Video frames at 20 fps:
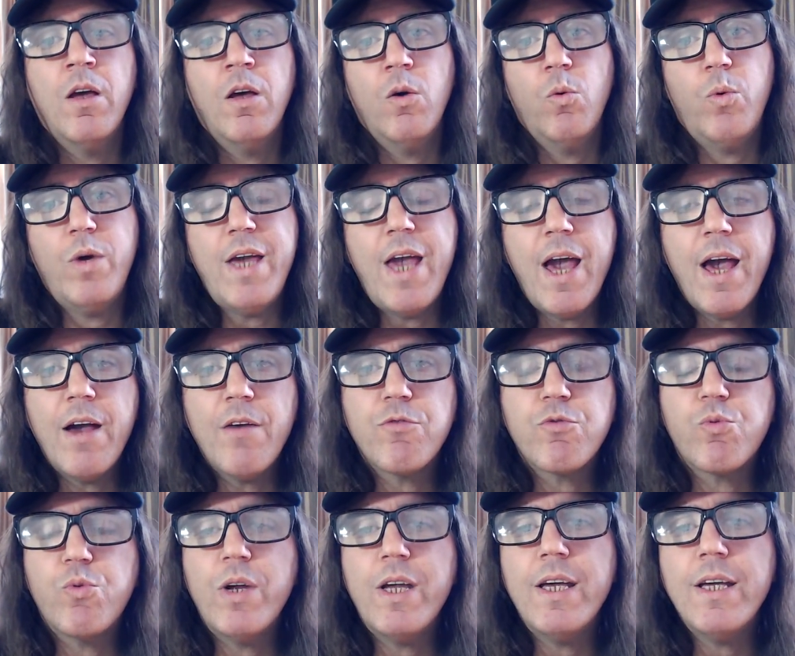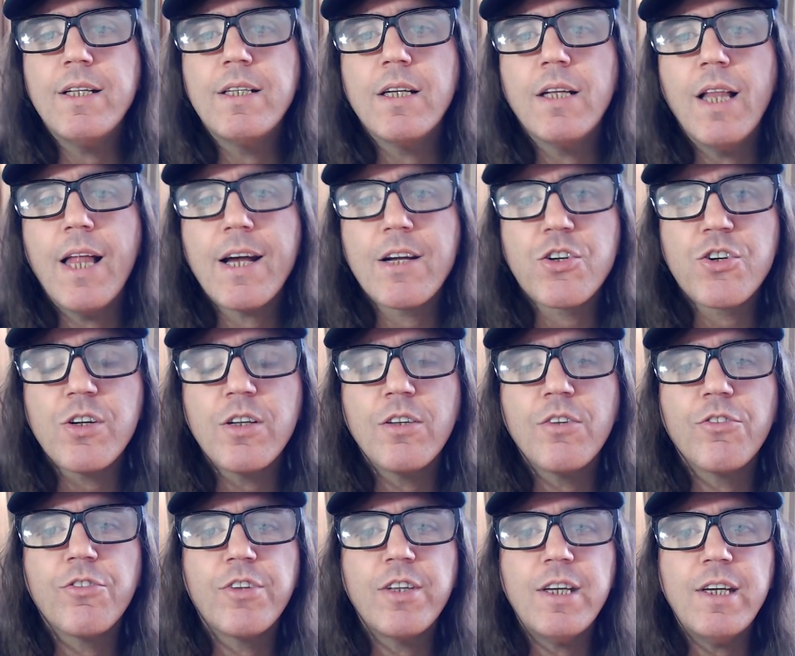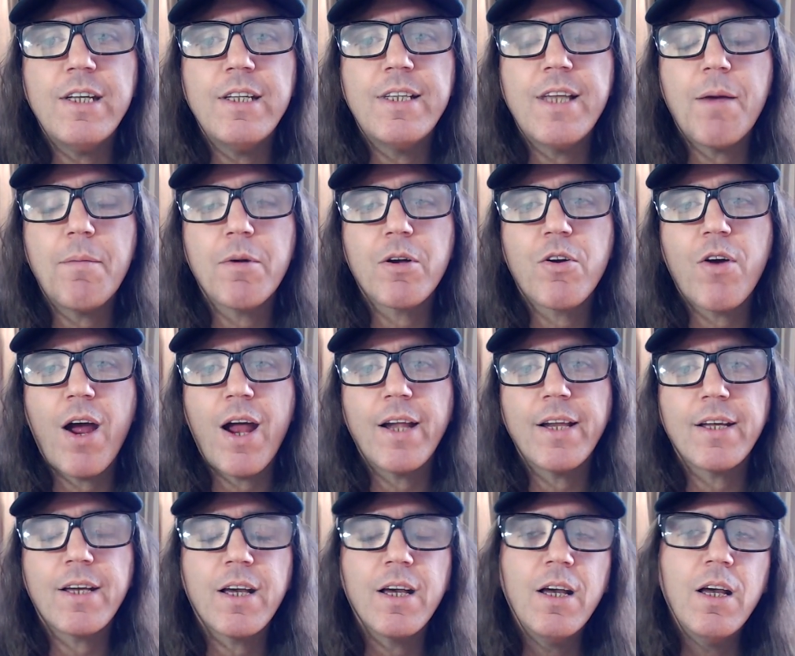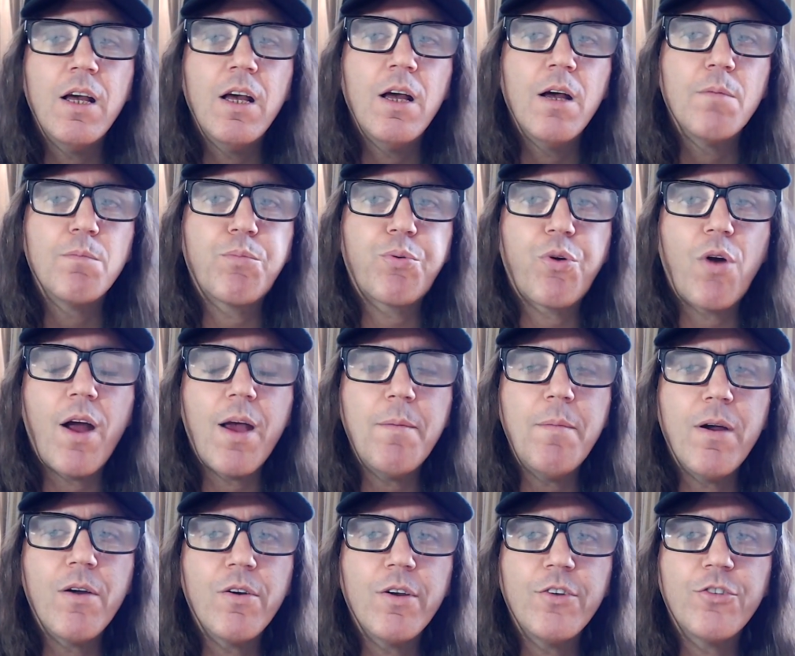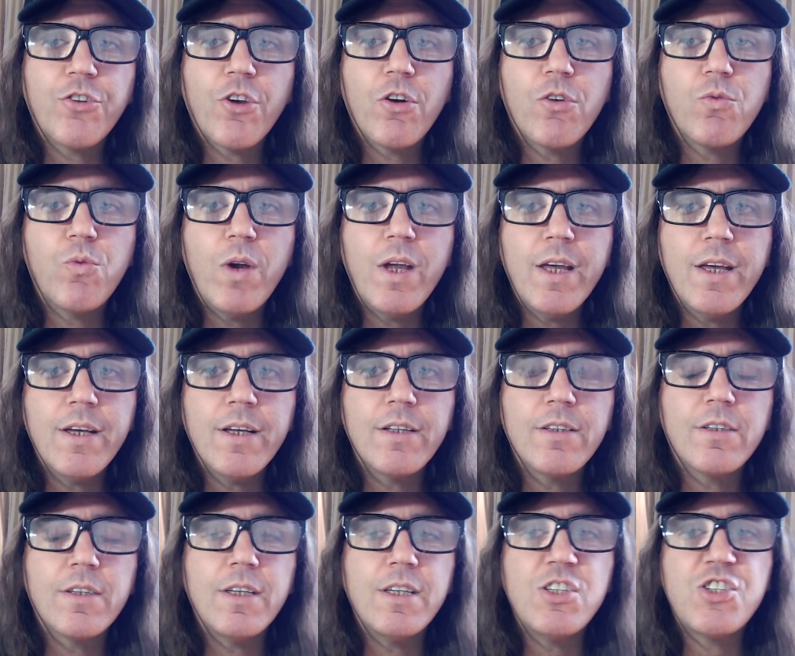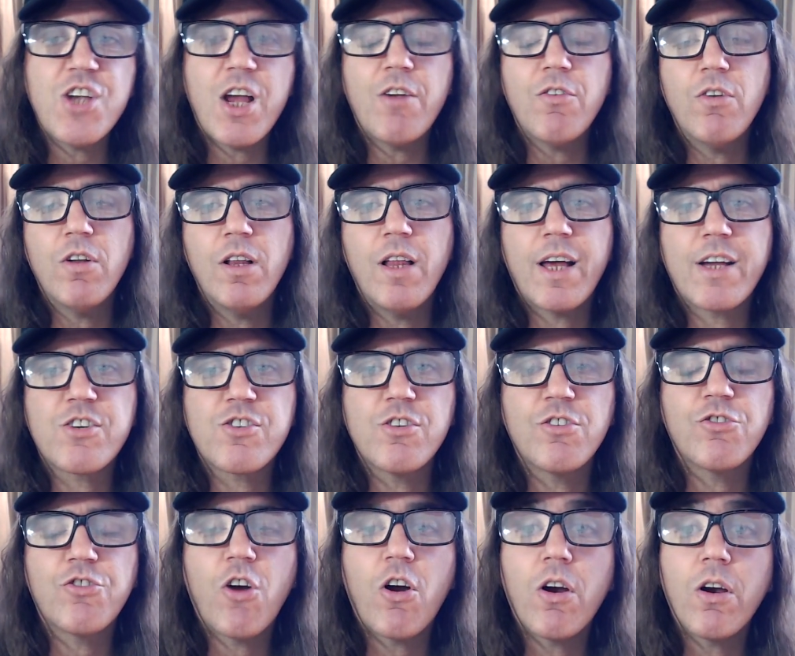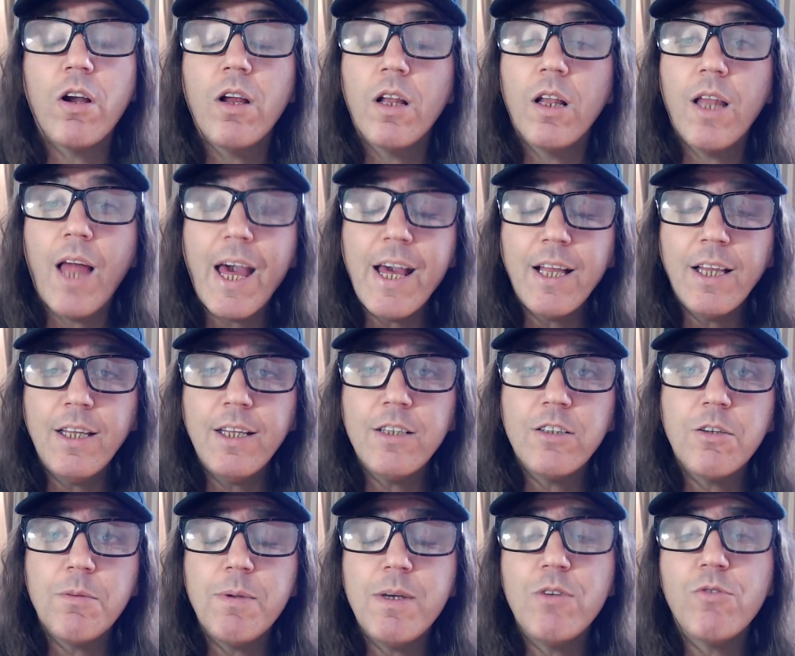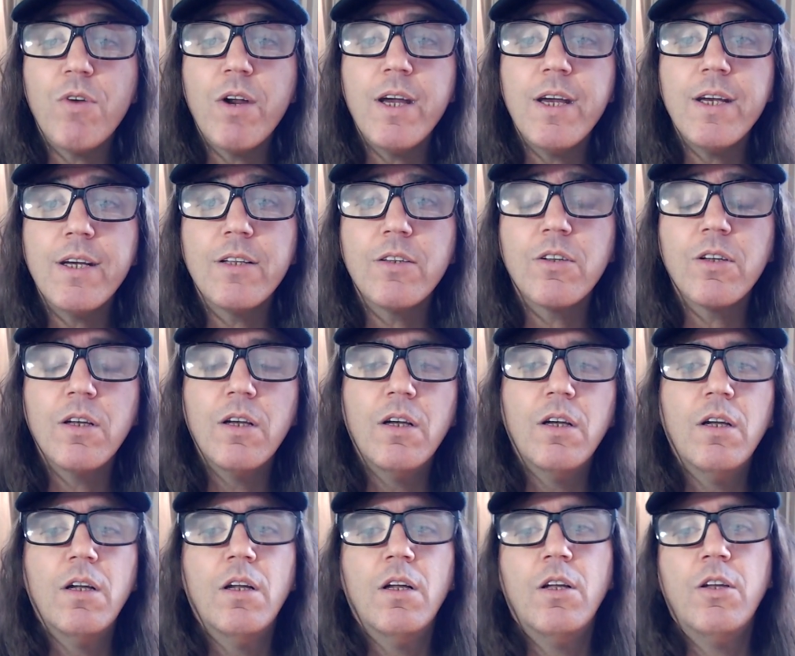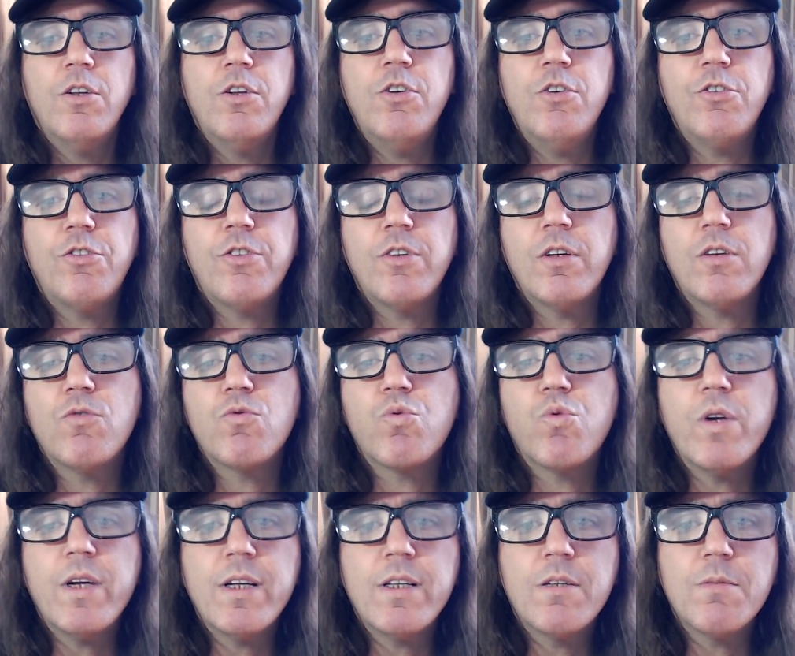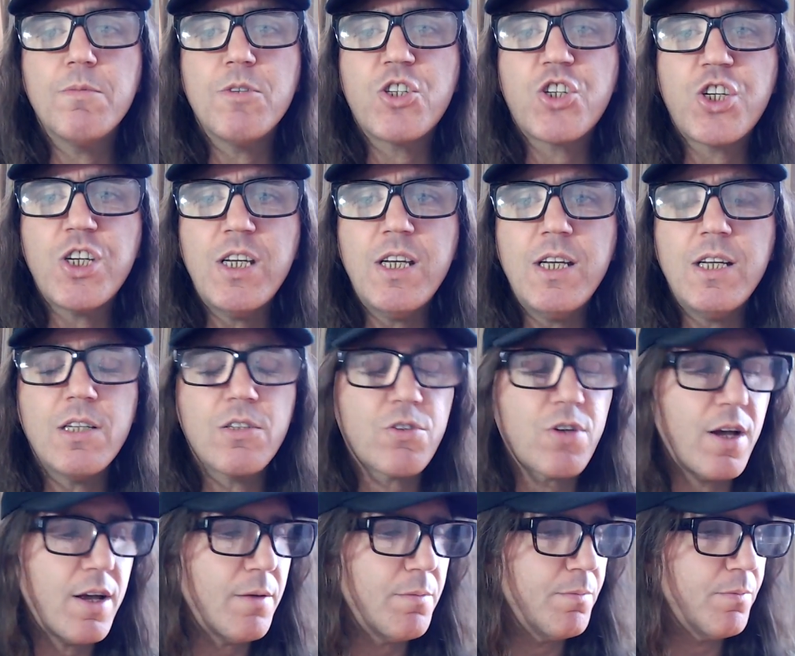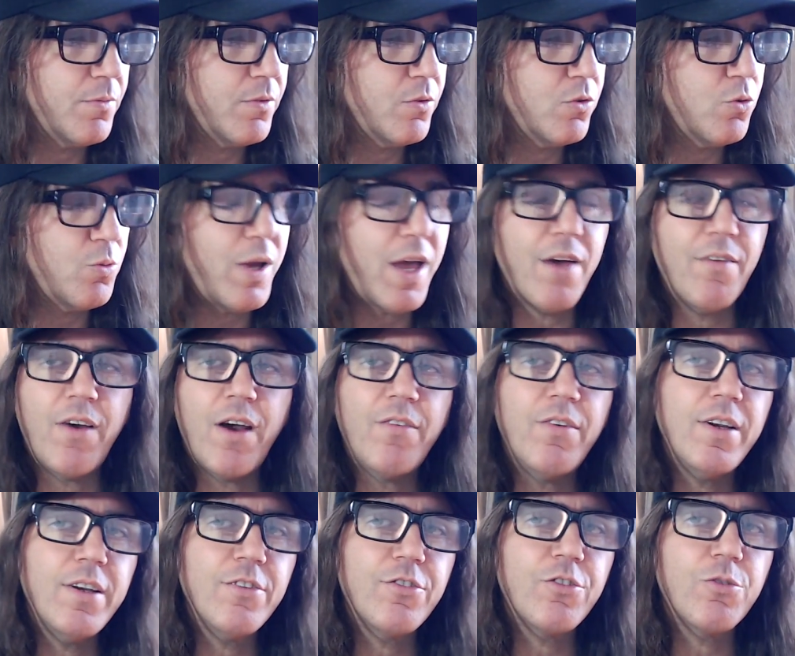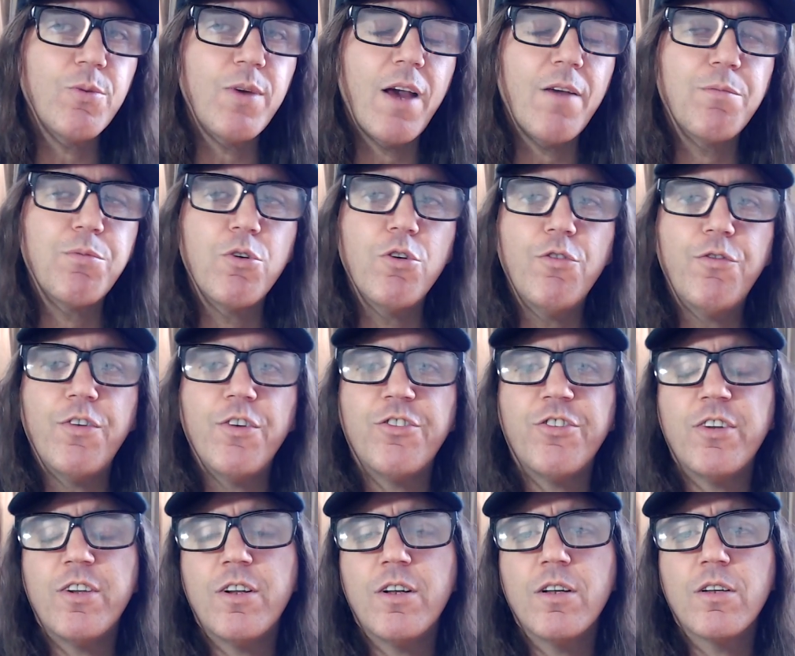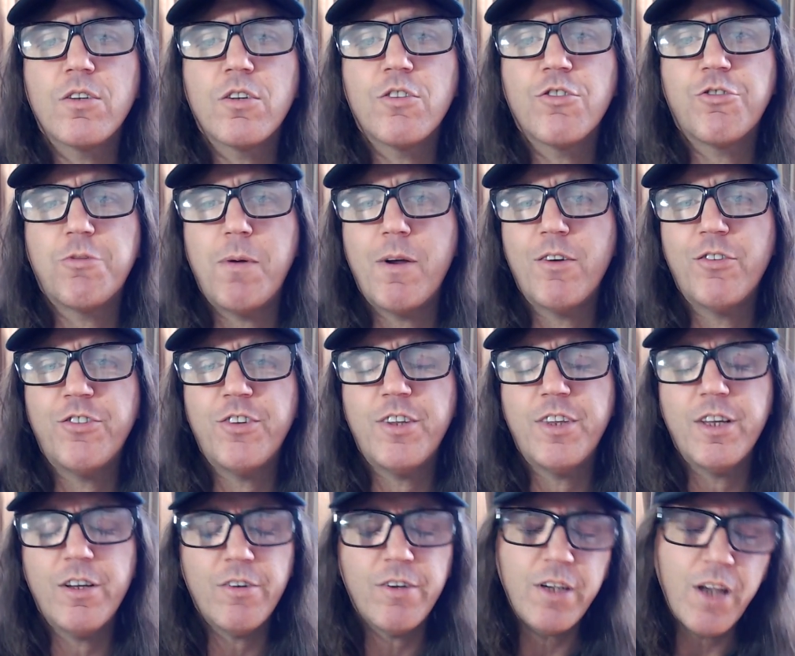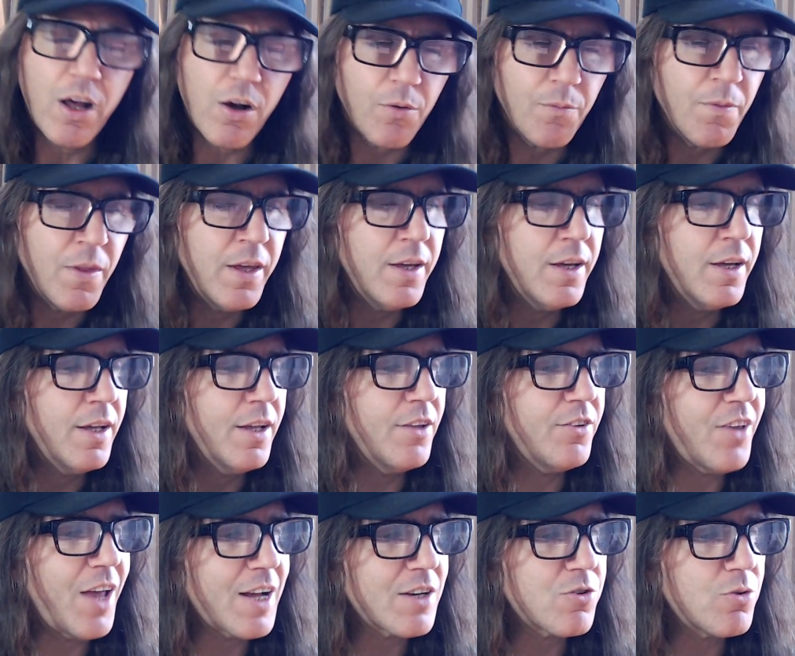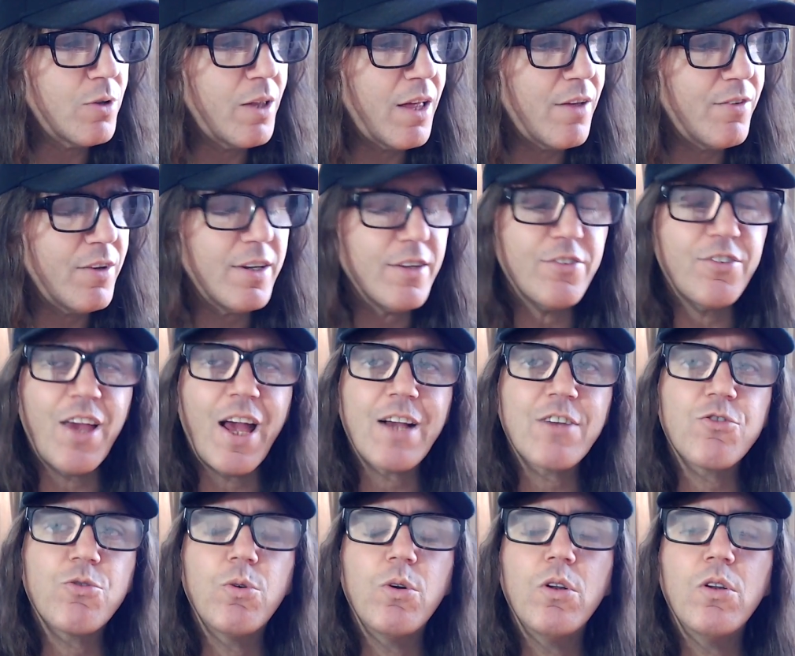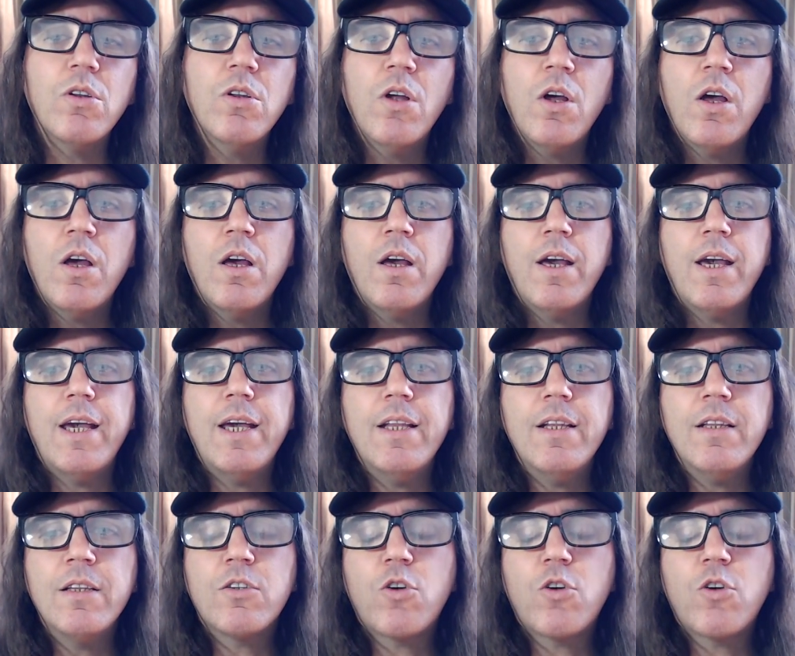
We have rigged elections. The Democratic primaries are rigged. The general elections are likely to be rigged using rigged machines, right? Do we have evidence? Do we have proof? Is it a conspiracy theory? No. Is actual evidence, actual in